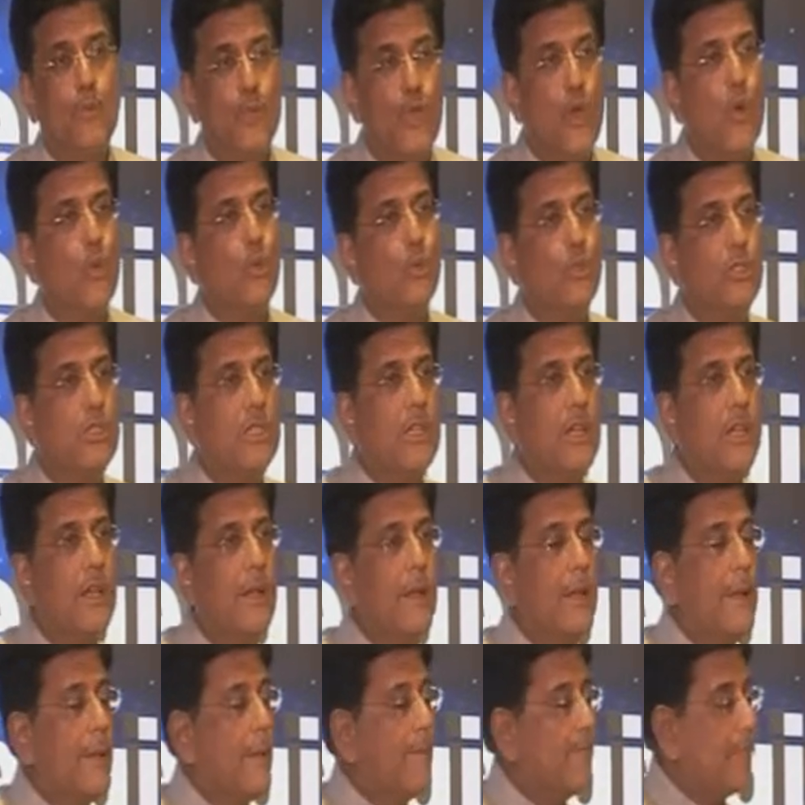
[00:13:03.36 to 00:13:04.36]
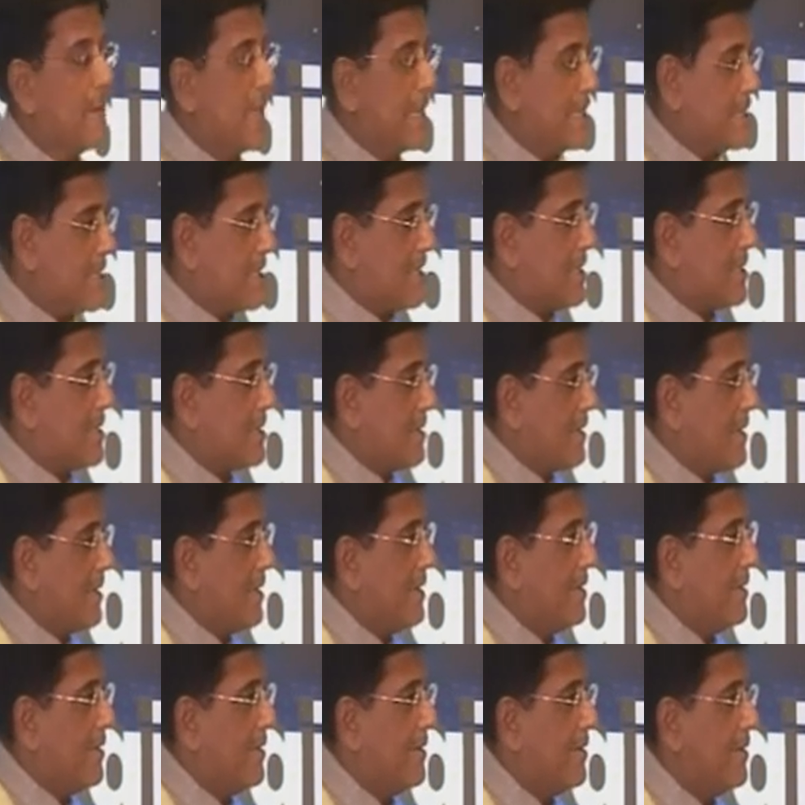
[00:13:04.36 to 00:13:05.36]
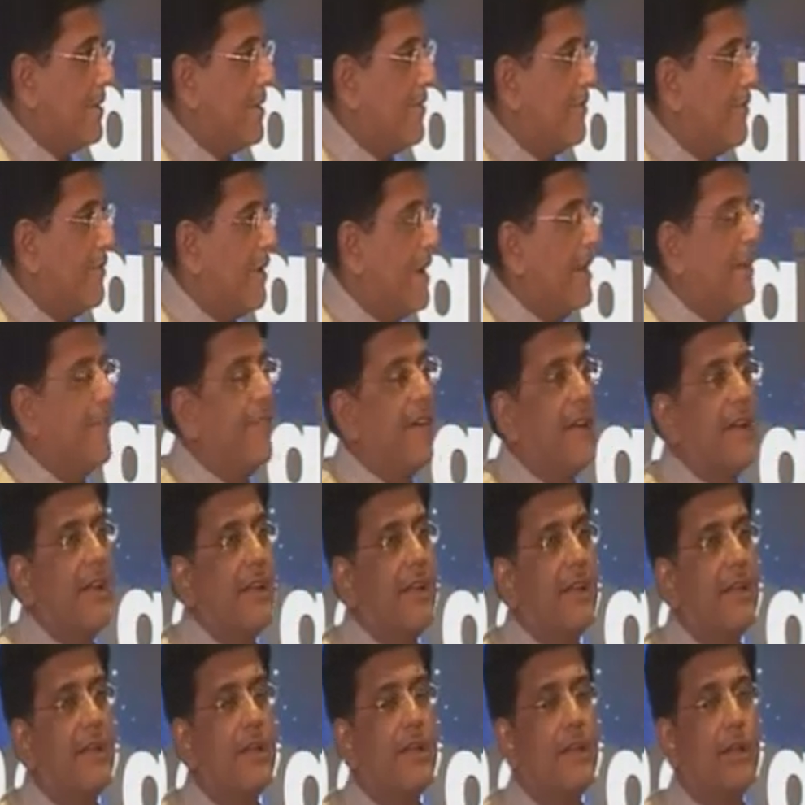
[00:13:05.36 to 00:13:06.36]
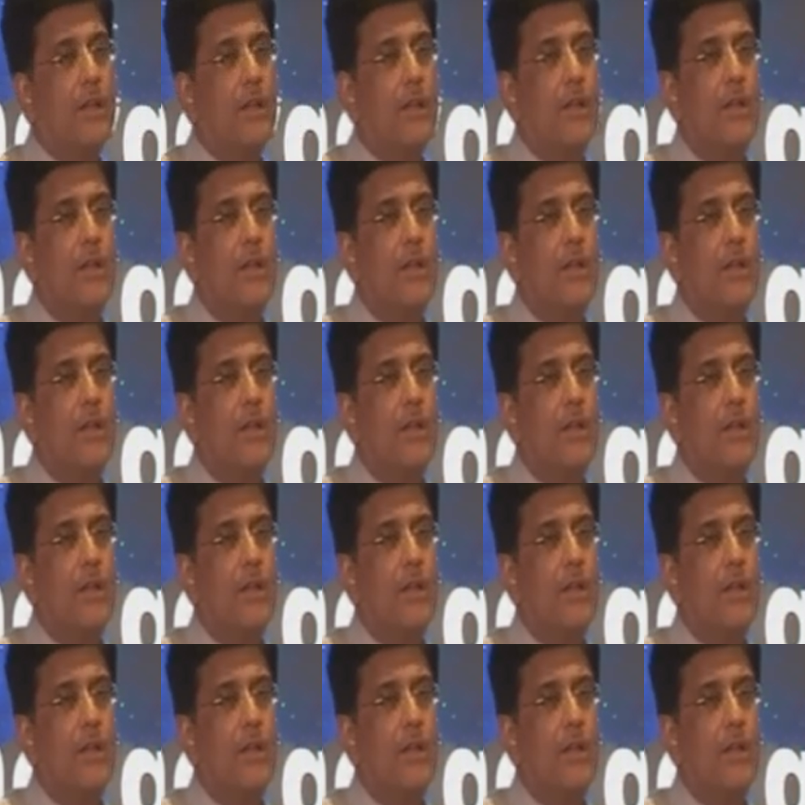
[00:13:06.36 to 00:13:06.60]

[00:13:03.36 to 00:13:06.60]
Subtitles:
news, it's very, very